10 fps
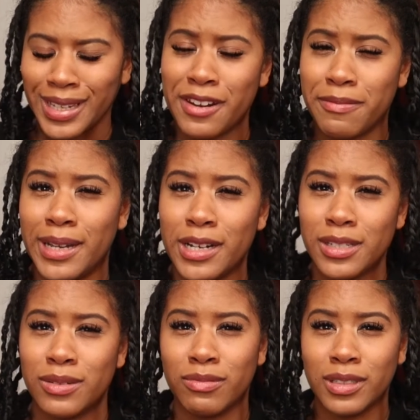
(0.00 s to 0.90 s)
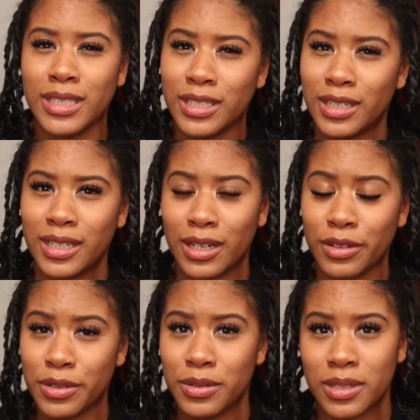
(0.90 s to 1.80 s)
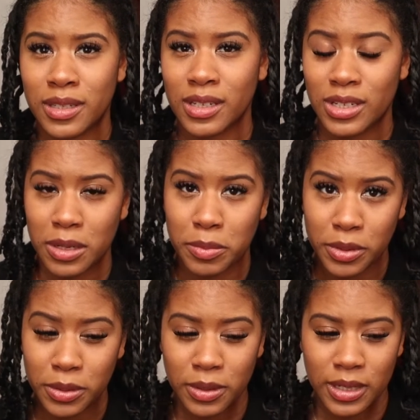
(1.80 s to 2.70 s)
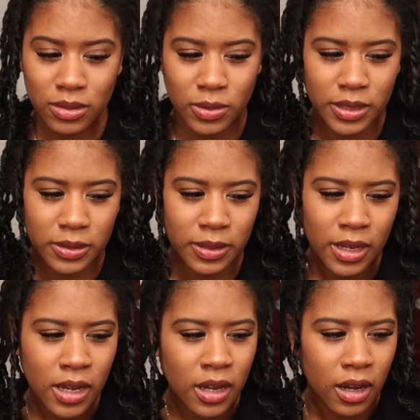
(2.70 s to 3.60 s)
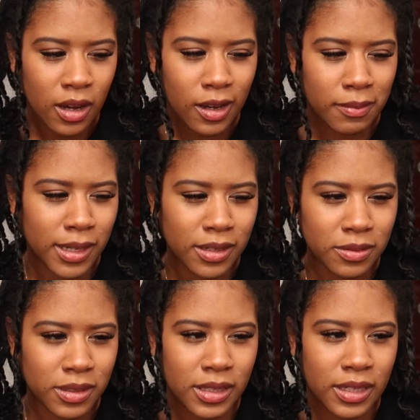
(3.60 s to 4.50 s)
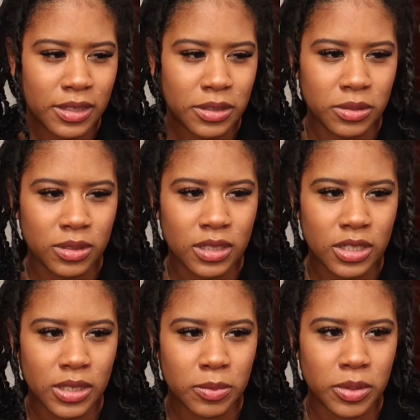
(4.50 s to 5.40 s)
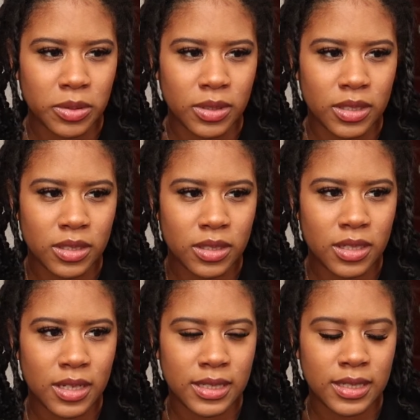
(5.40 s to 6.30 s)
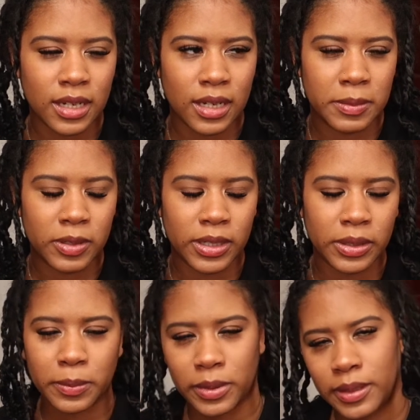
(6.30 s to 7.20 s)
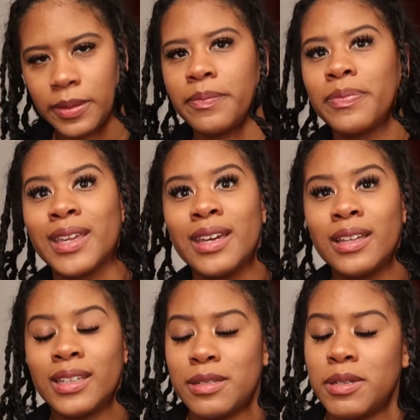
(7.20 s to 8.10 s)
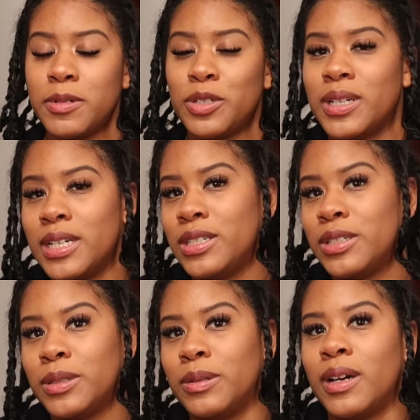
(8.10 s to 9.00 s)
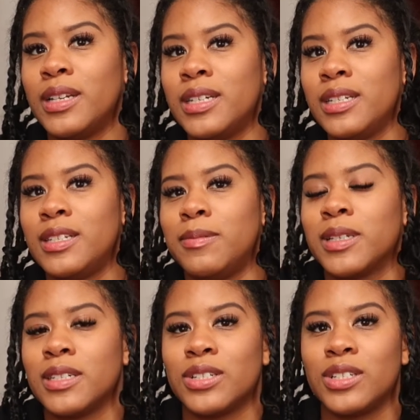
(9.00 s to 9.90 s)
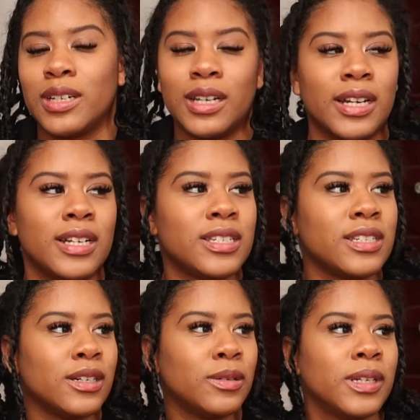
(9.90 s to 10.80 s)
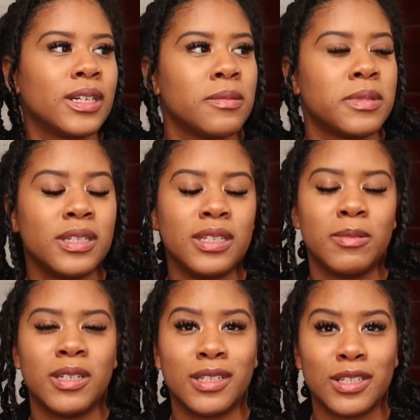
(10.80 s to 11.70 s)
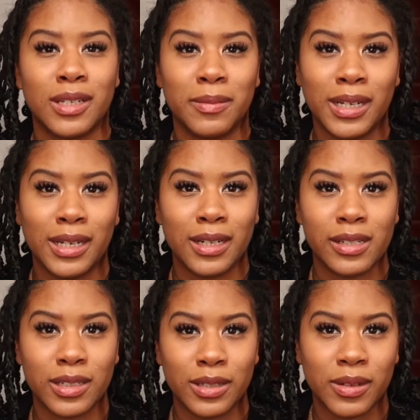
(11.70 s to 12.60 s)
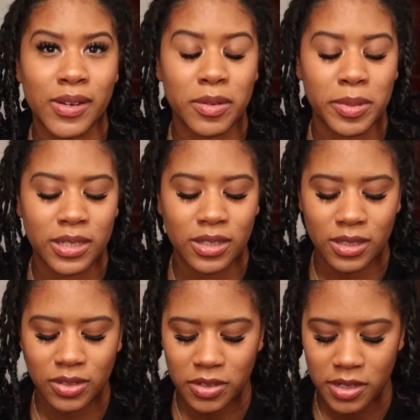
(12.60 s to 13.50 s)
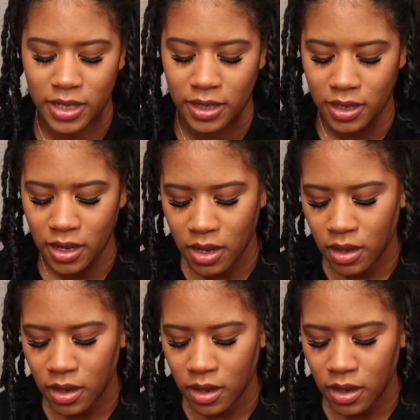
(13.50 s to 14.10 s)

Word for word: And if my hair is really dirty, I'll use the shampoo as well. Um, I don't think I used the shampoo this time around, but that's pretty much what I do. I didn't deep condition. I kind of suck when it comes to deep conditioning my hair because I don't have the patience for that.